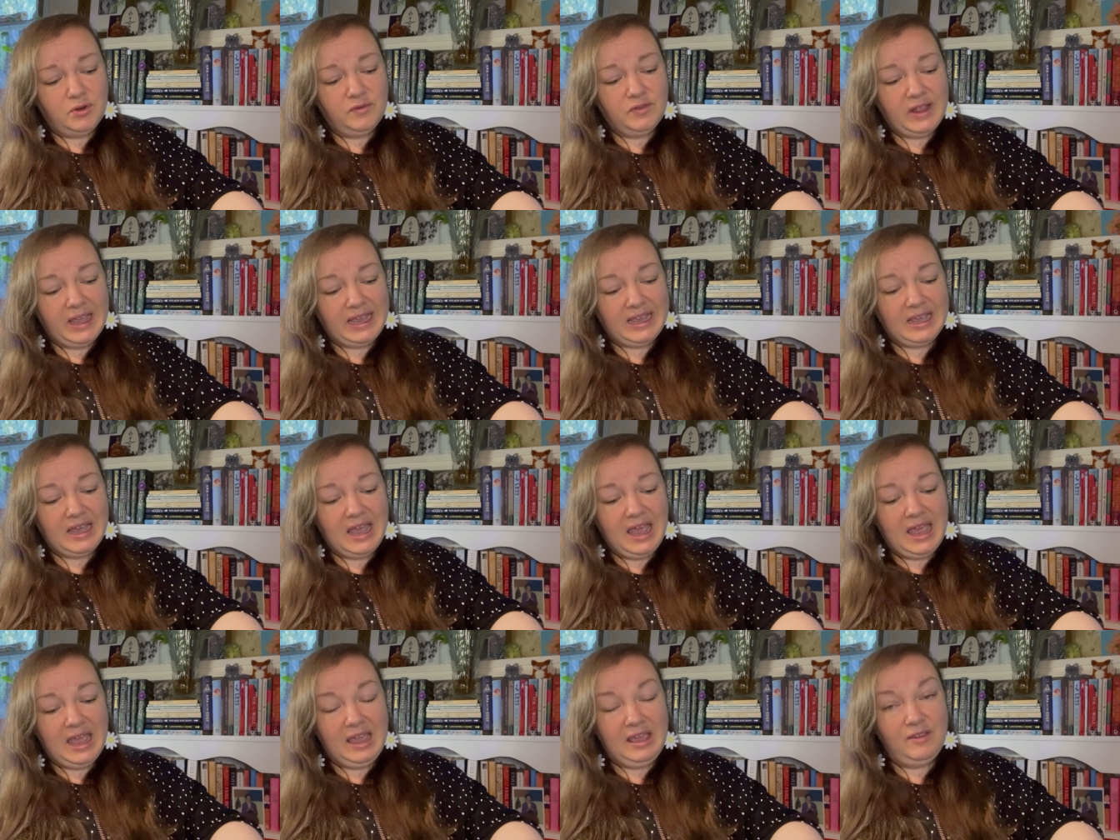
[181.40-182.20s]
of like
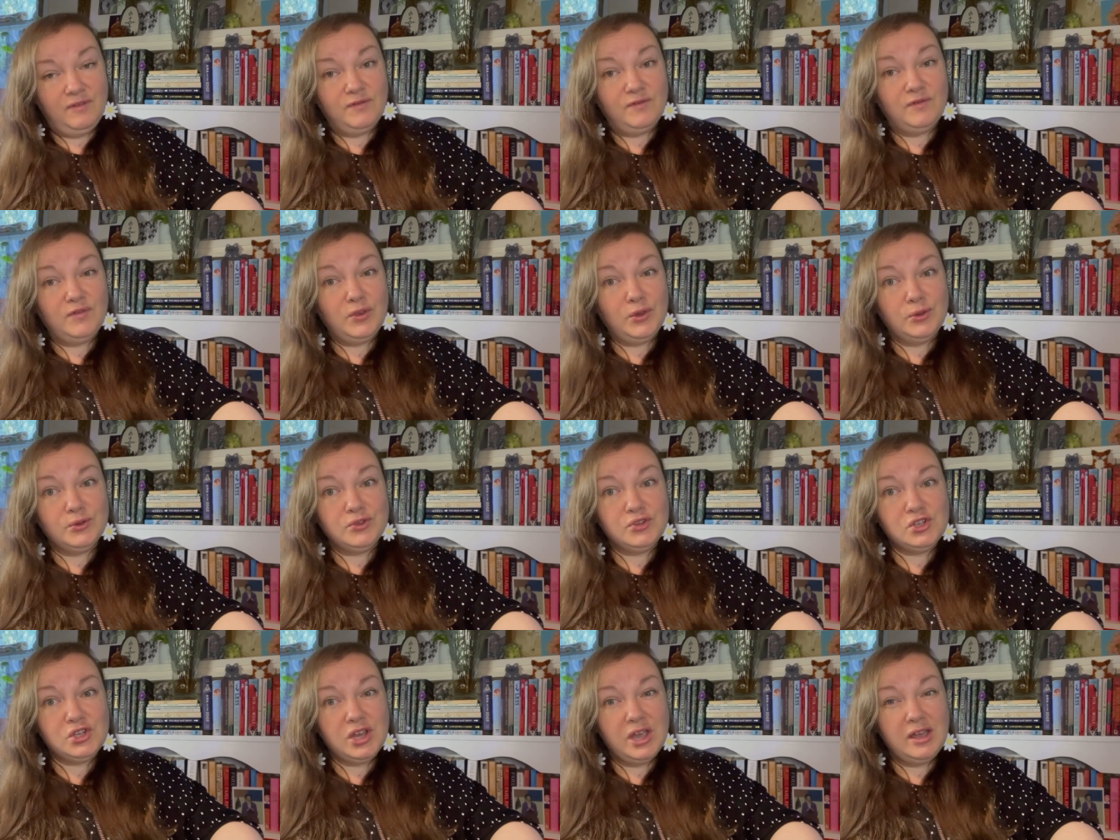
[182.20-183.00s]
a
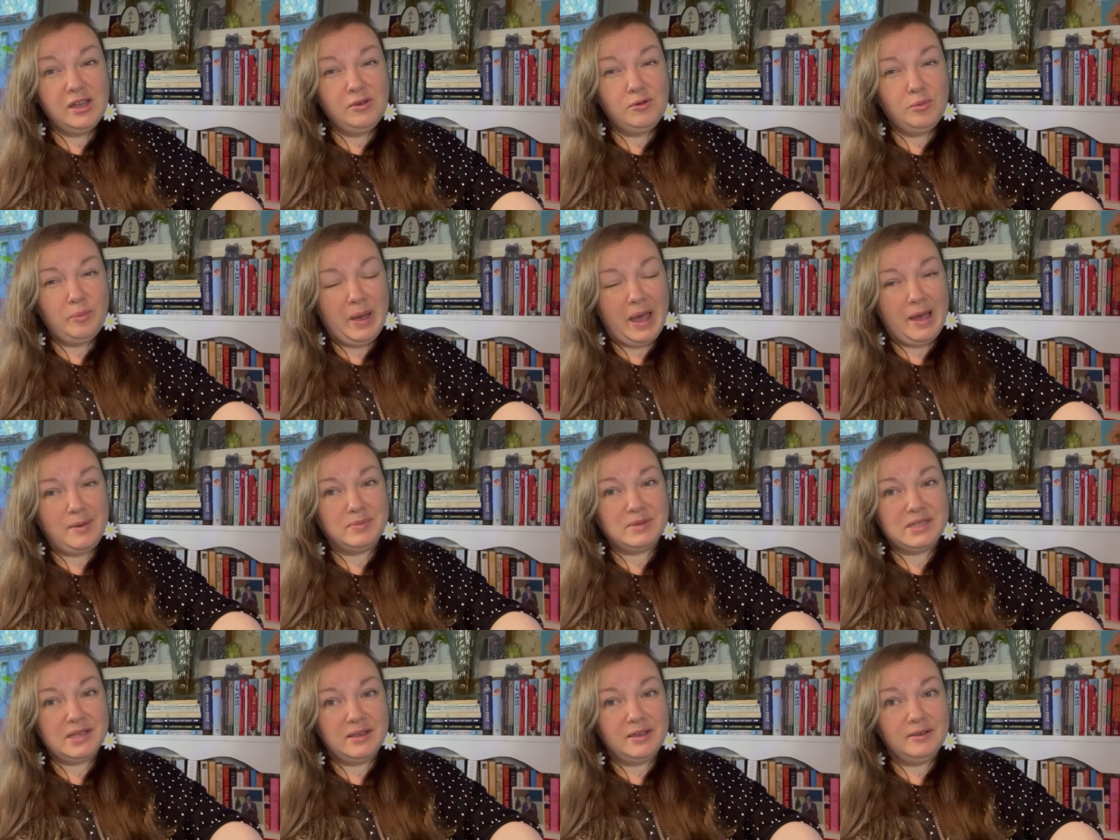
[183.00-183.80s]
future or
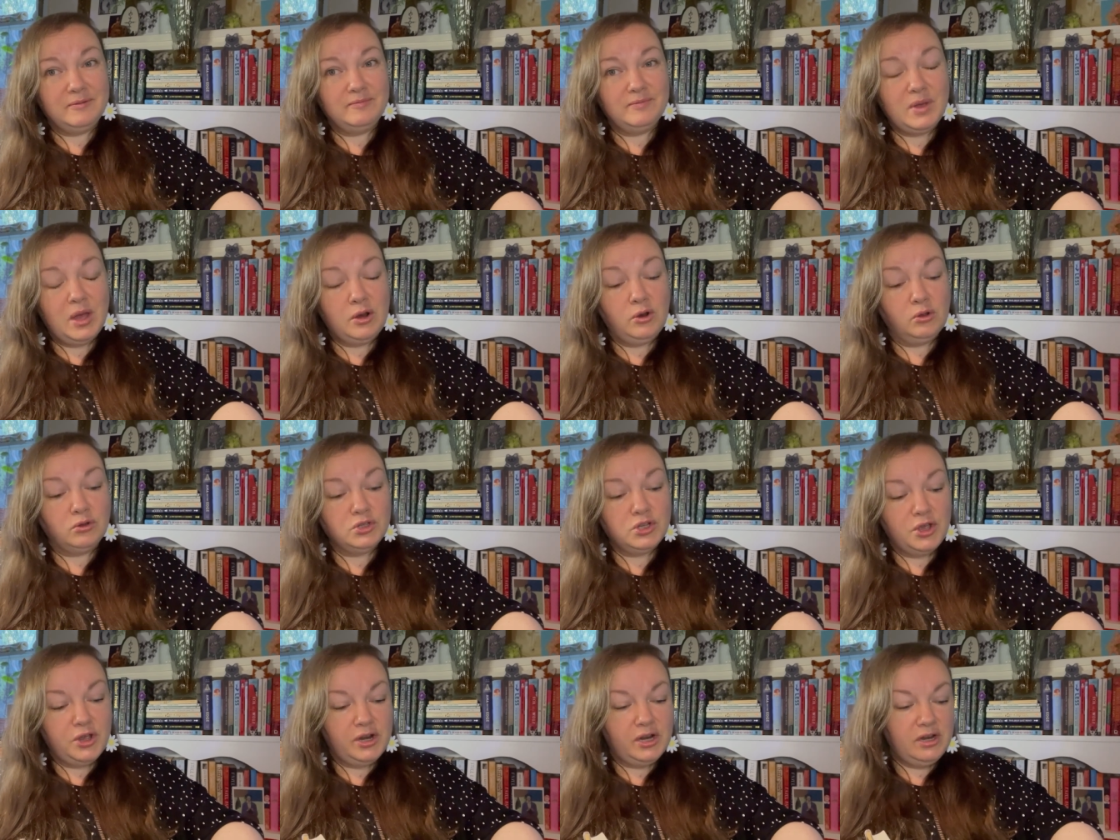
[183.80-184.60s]
perhaps a, an
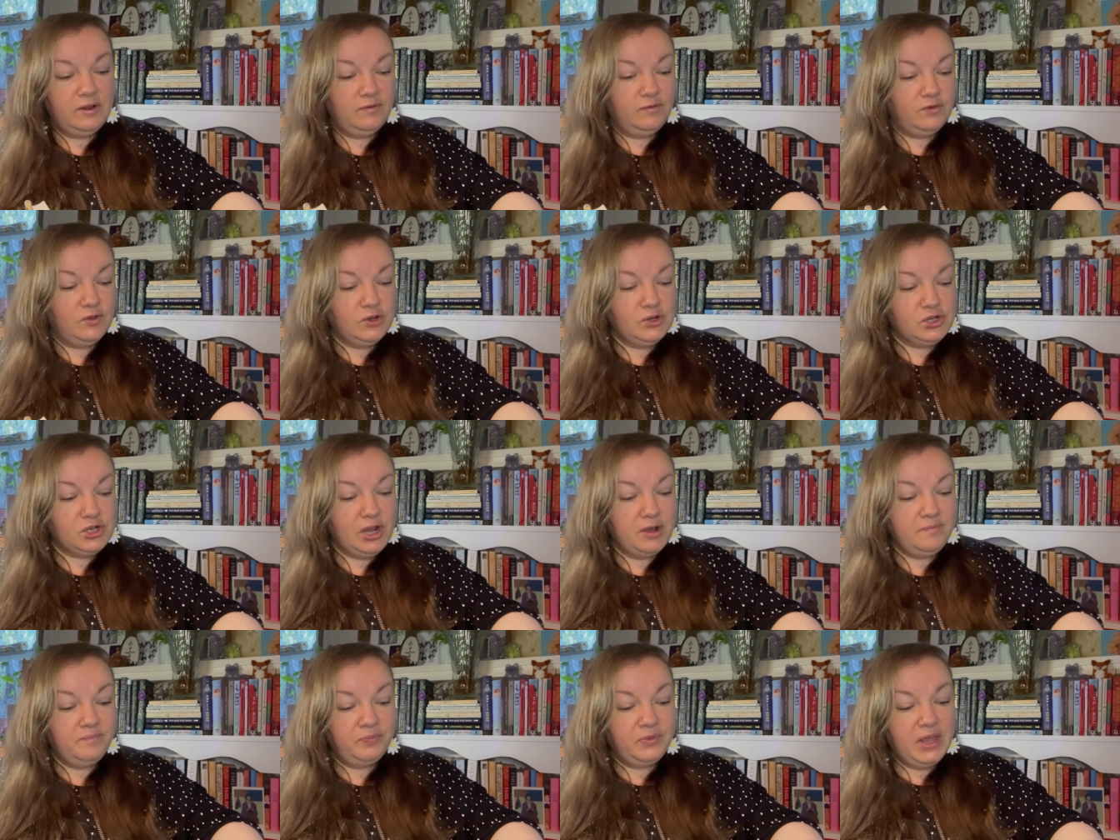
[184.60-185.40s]
alternative
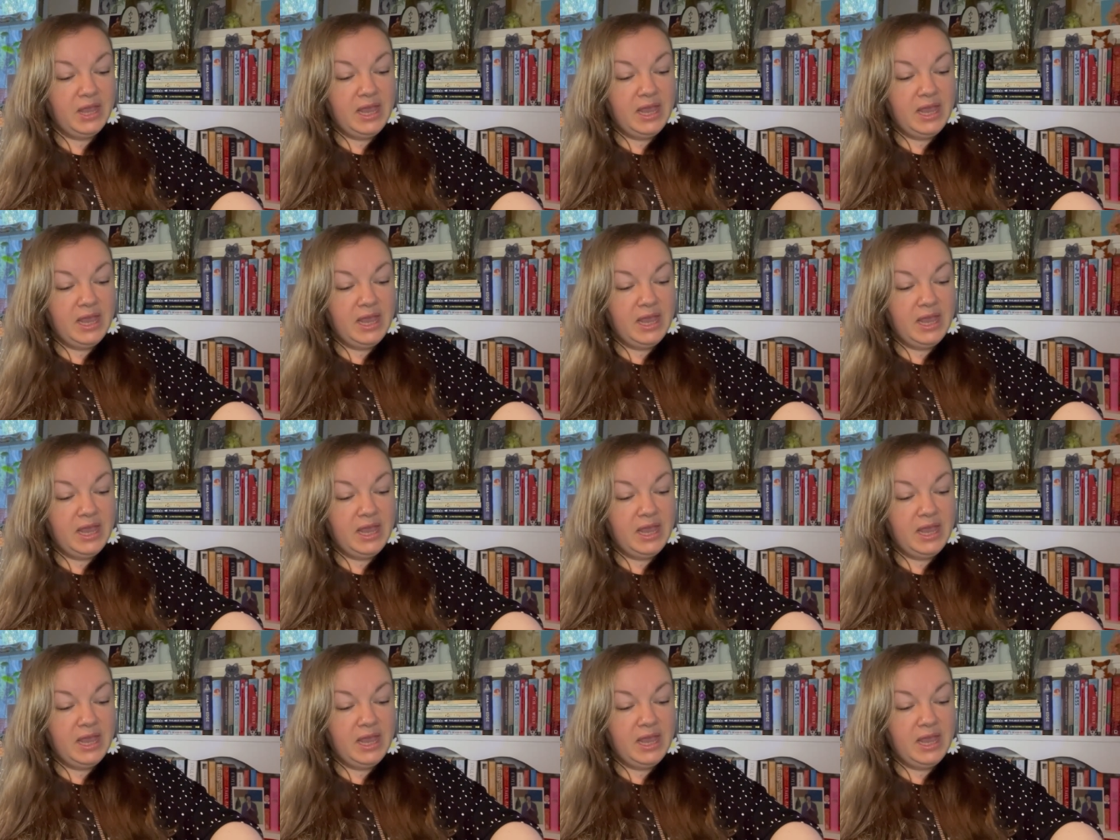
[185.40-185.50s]
future